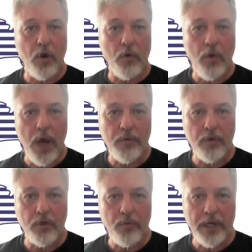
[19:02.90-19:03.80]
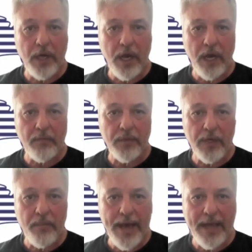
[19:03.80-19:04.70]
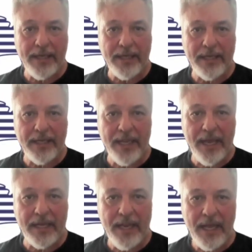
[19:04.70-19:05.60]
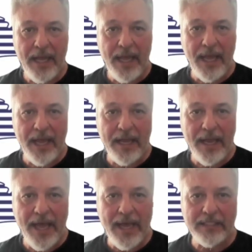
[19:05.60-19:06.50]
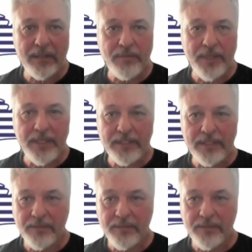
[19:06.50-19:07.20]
Robert, you want to come back in and add some things?